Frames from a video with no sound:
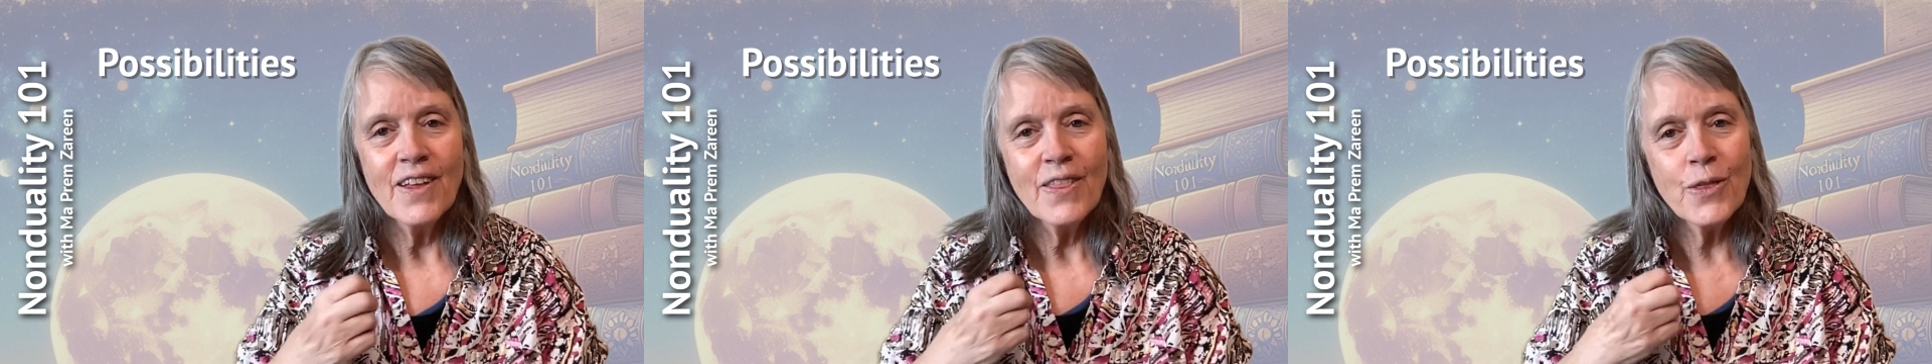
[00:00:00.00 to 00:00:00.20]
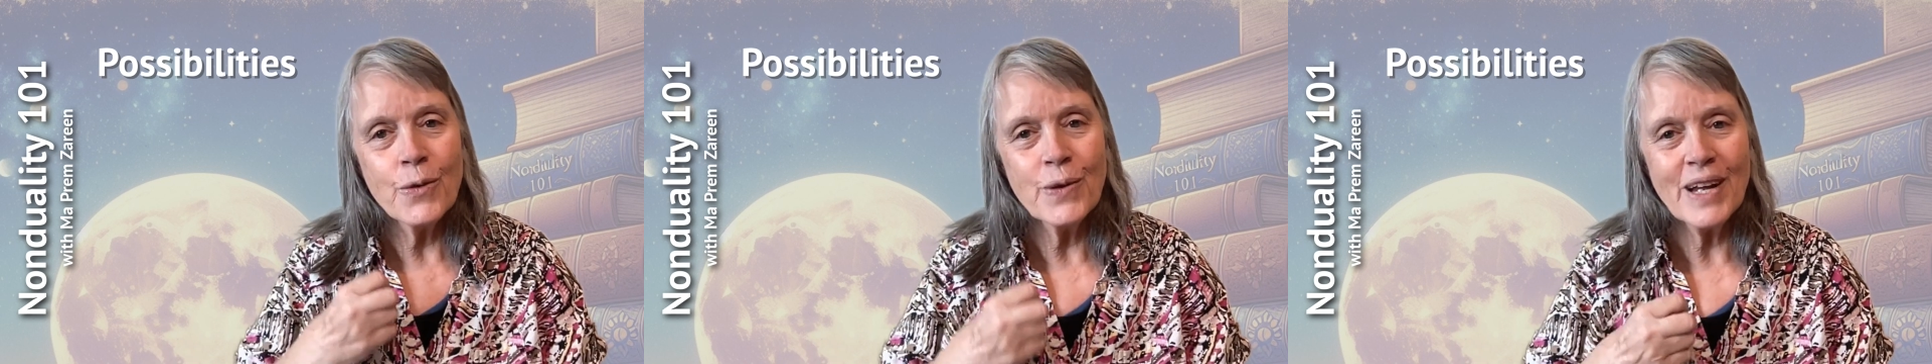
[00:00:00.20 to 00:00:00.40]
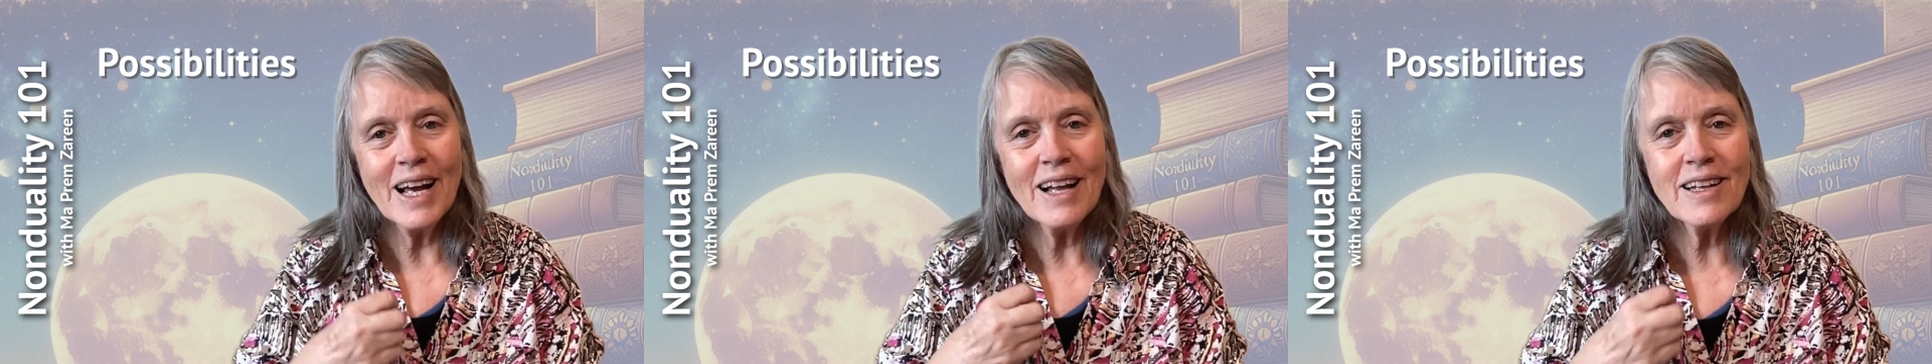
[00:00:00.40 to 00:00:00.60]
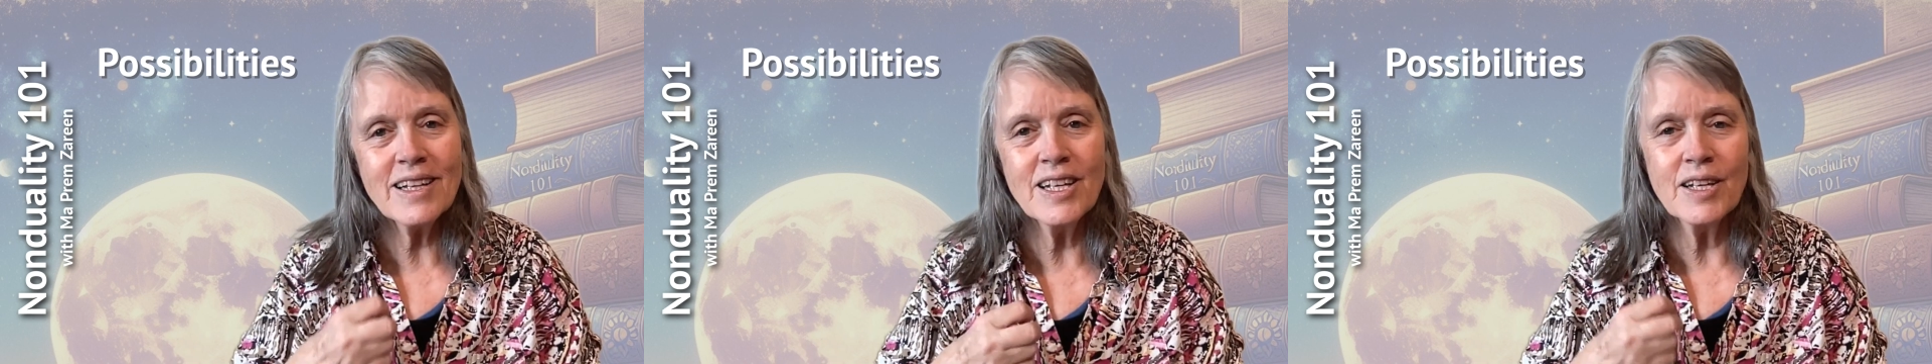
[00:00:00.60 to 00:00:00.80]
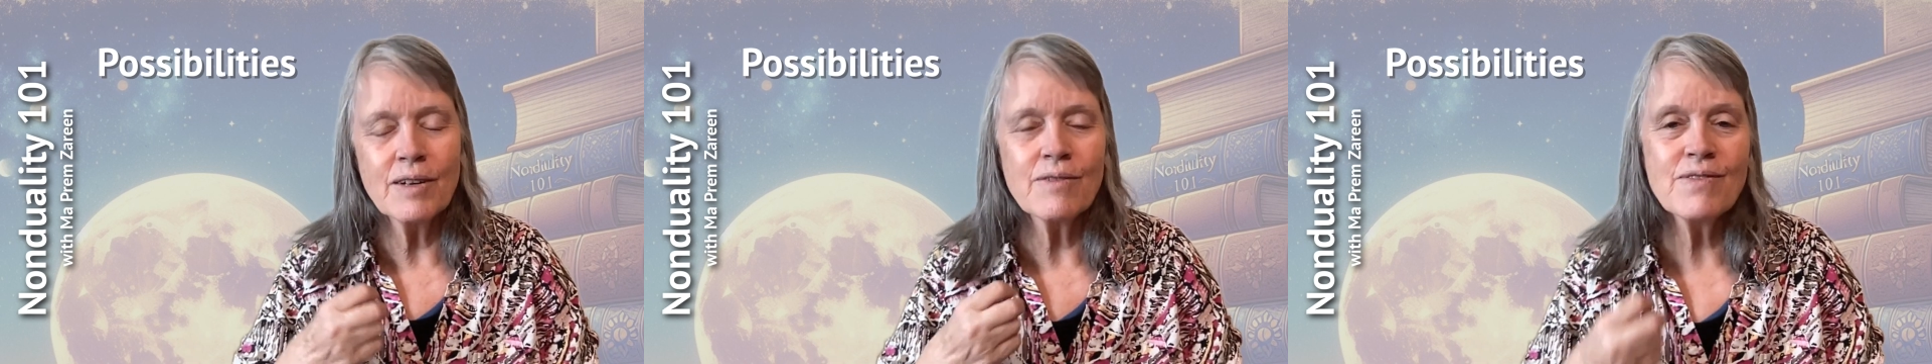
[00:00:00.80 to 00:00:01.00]
the
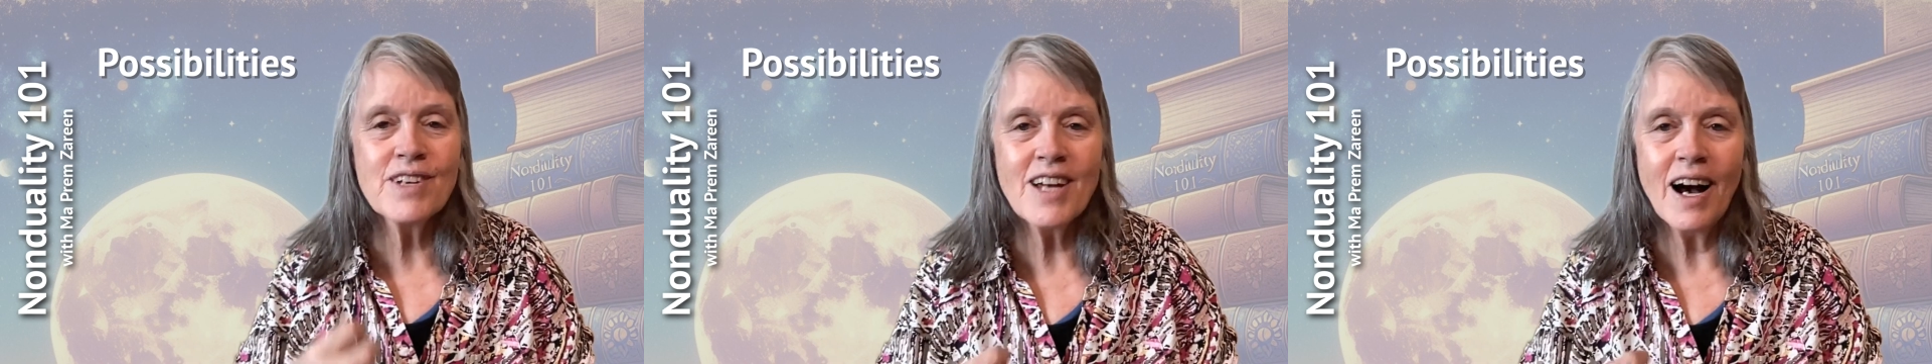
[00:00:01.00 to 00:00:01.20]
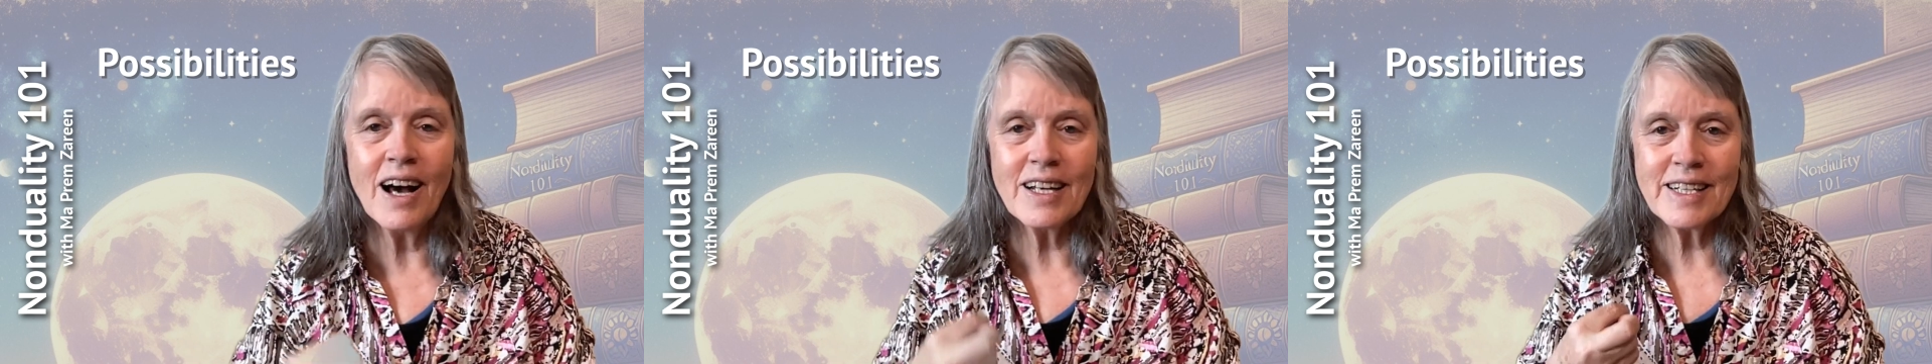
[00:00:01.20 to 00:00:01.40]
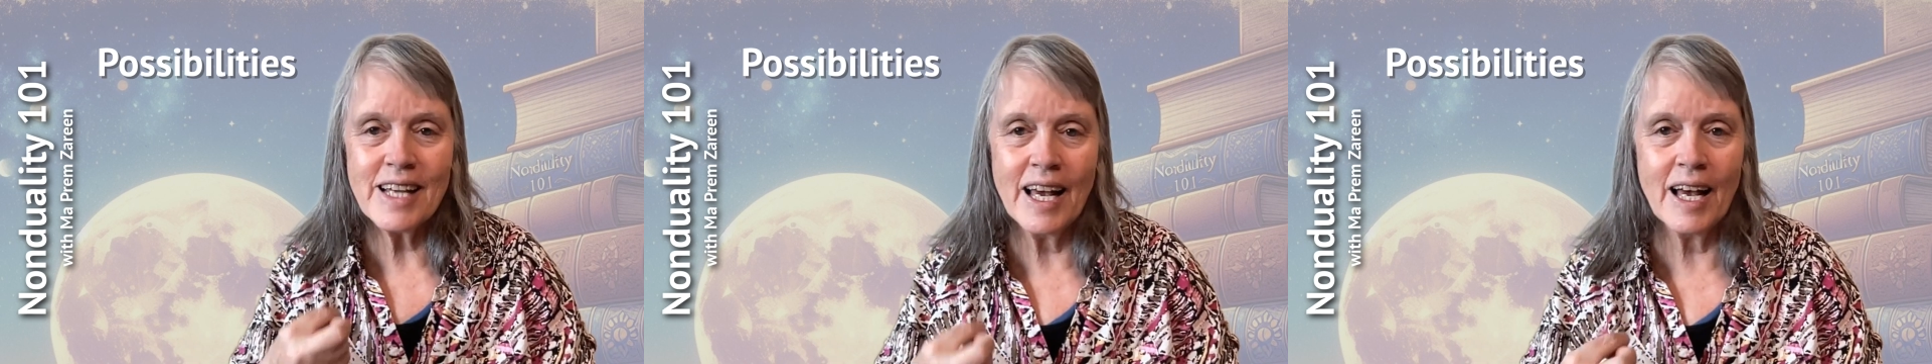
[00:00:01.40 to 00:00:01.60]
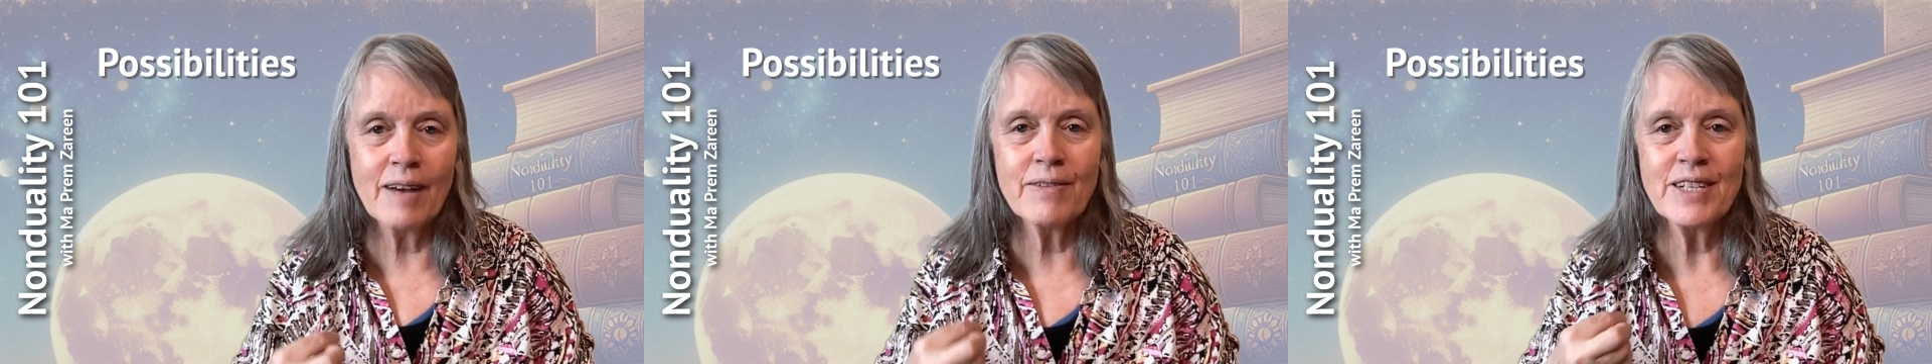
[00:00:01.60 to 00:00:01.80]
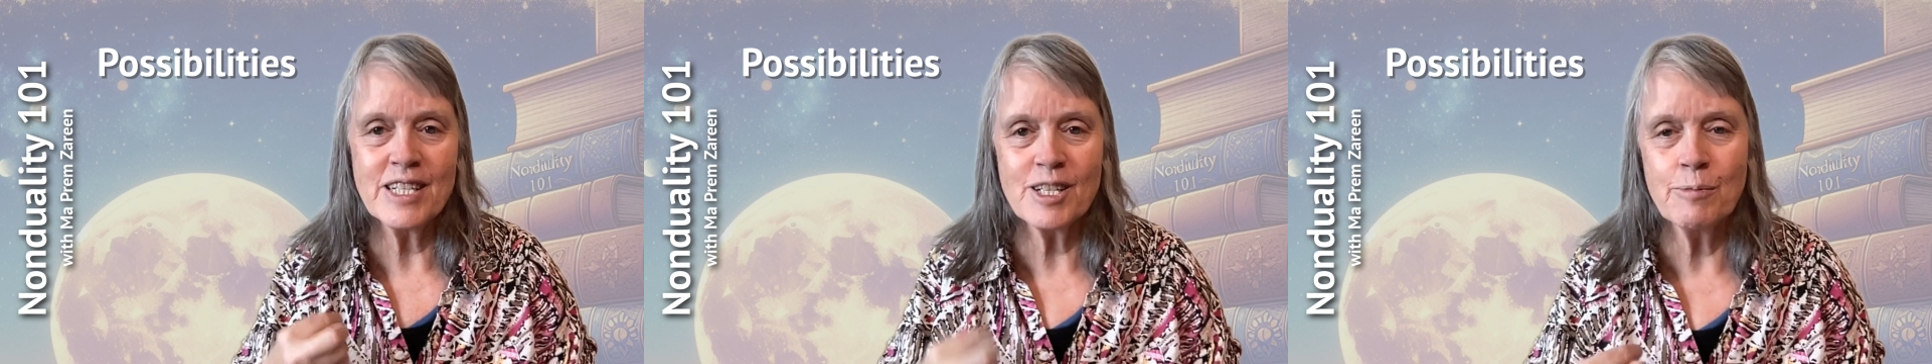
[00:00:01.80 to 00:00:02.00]
reality of not
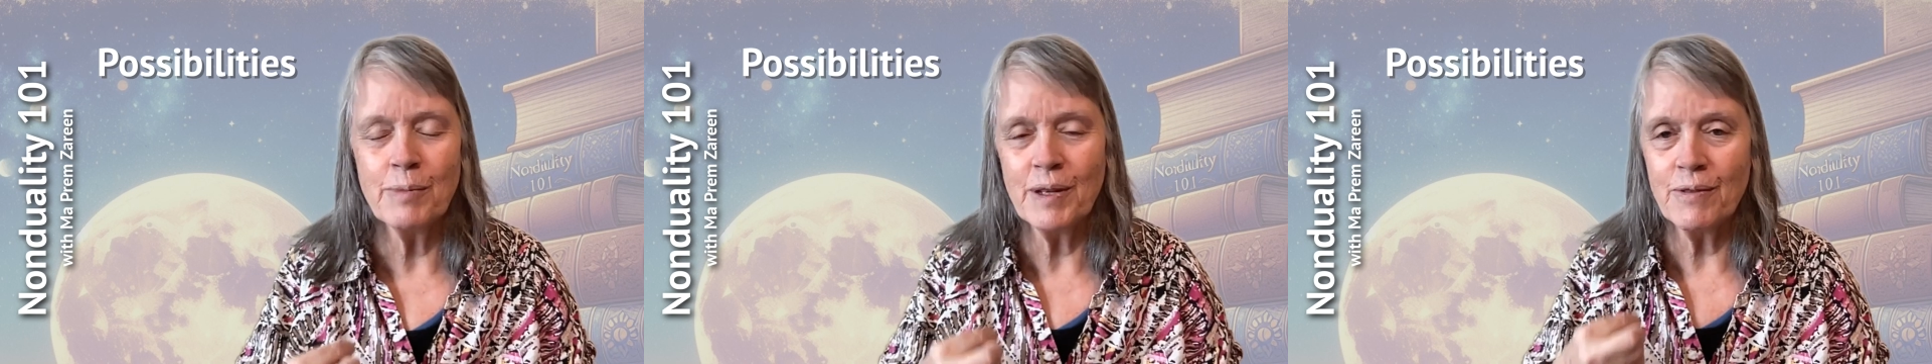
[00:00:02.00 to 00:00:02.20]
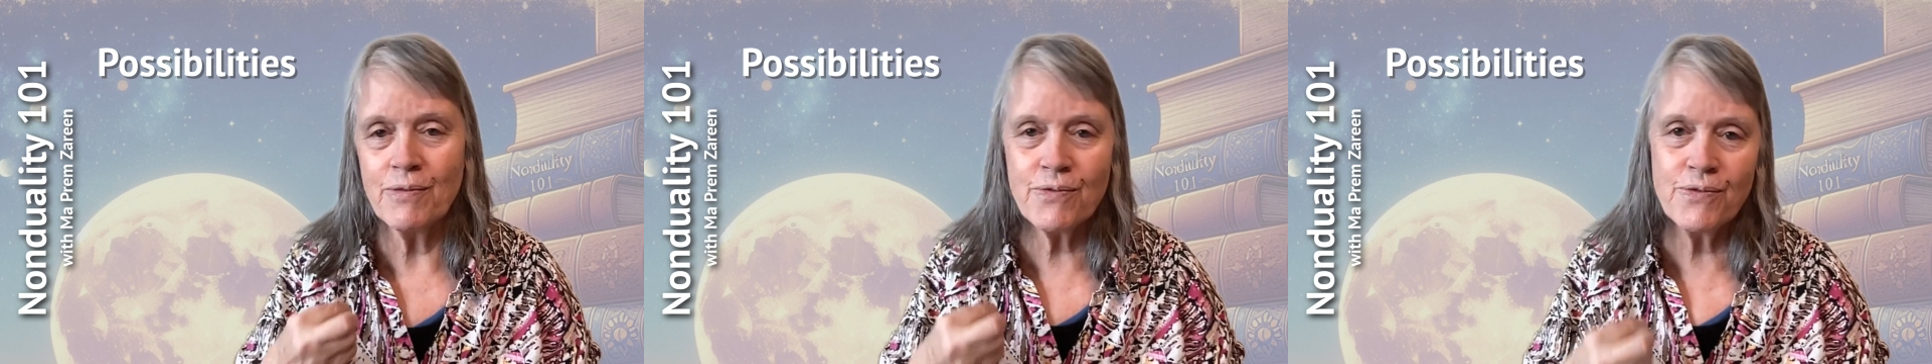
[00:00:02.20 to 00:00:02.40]
having to be